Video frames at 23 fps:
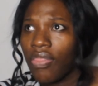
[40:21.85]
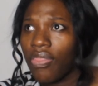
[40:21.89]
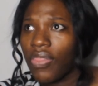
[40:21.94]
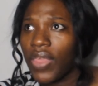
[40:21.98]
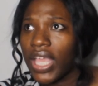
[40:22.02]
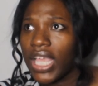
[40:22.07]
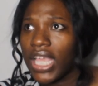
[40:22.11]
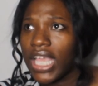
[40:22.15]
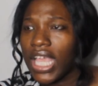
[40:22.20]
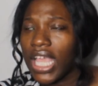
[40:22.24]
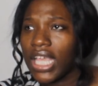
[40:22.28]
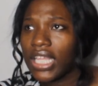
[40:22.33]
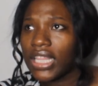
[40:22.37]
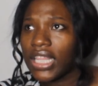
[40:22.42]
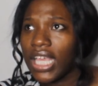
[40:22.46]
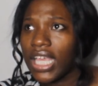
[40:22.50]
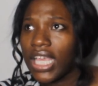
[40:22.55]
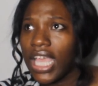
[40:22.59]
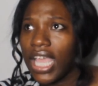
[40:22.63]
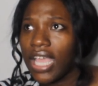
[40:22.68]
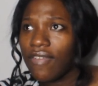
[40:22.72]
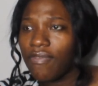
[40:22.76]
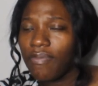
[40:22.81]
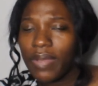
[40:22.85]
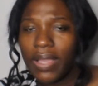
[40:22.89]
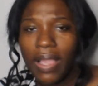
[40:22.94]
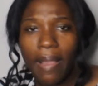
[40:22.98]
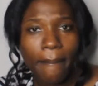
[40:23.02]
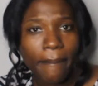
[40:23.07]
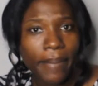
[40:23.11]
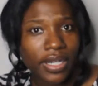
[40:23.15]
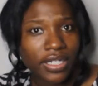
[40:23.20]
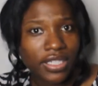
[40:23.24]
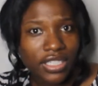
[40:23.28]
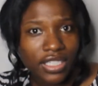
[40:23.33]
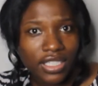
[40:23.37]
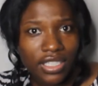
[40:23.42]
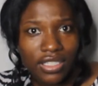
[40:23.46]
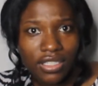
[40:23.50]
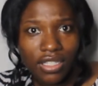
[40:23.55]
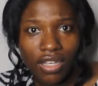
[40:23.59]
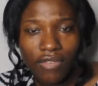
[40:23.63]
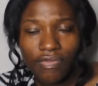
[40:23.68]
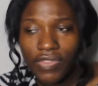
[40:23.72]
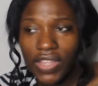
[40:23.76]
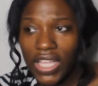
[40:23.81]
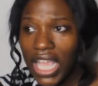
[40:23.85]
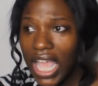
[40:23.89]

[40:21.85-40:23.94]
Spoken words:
They gave me a bunch of stuff.